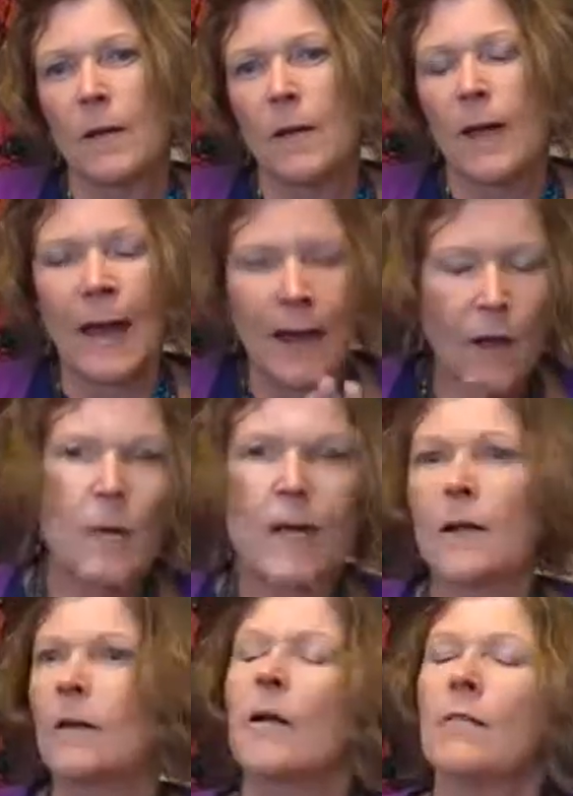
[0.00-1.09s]
How am I
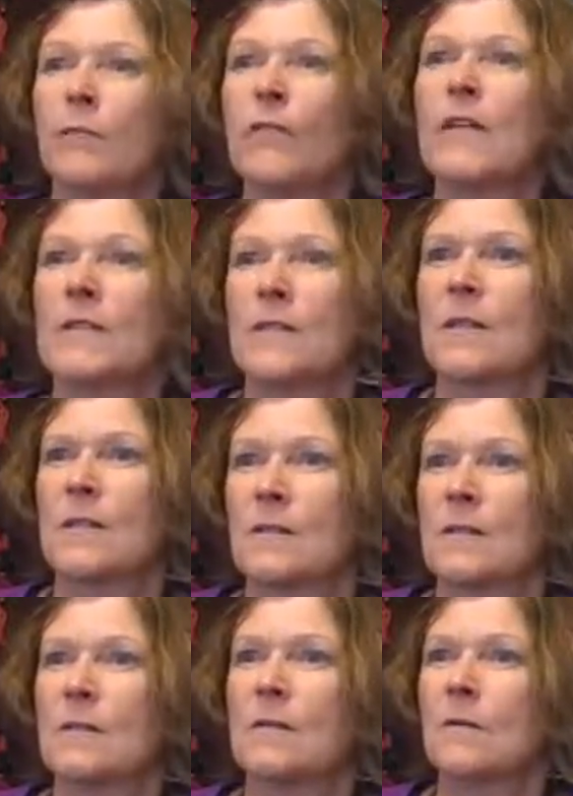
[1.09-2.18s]
going to fix
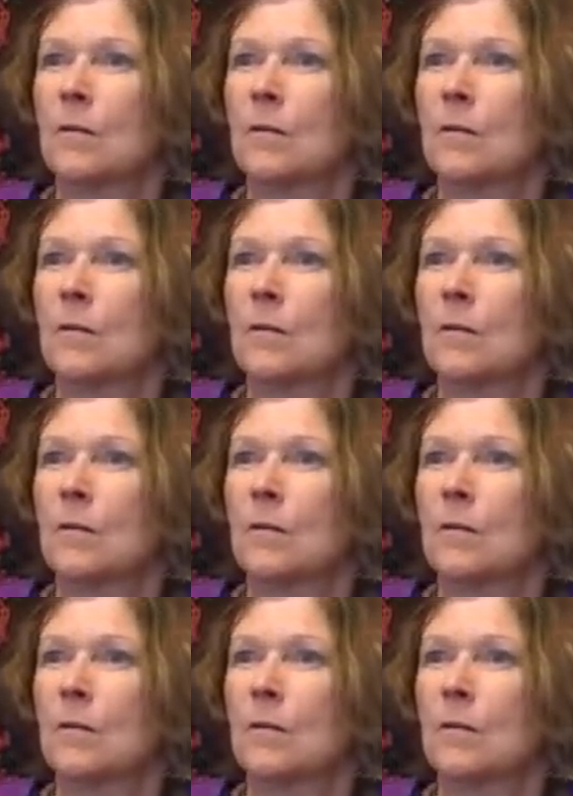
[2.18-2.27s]
this